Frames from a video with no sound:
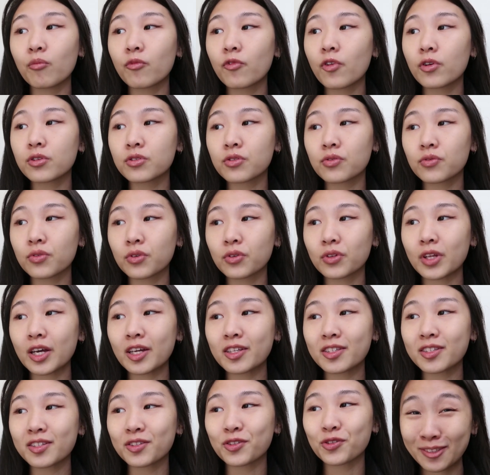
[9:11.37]
First of all,
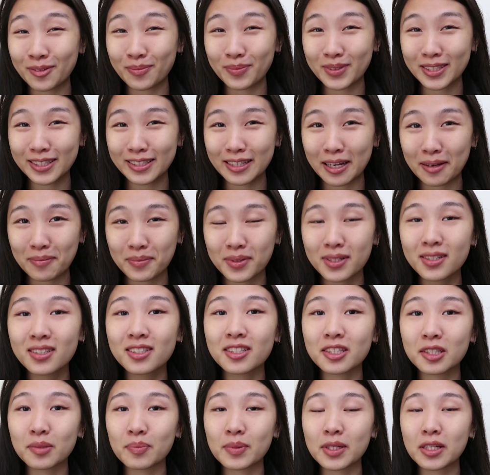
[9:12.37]
that's a stupid statement,
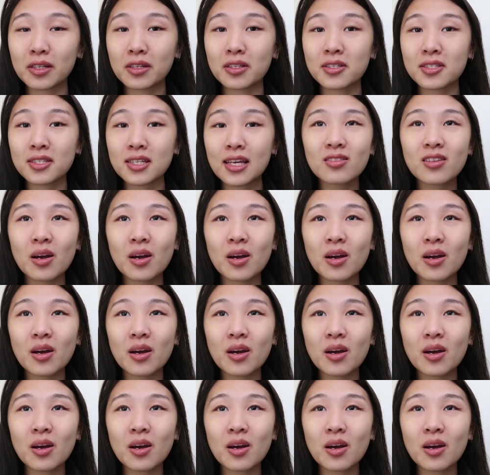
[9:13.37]
just because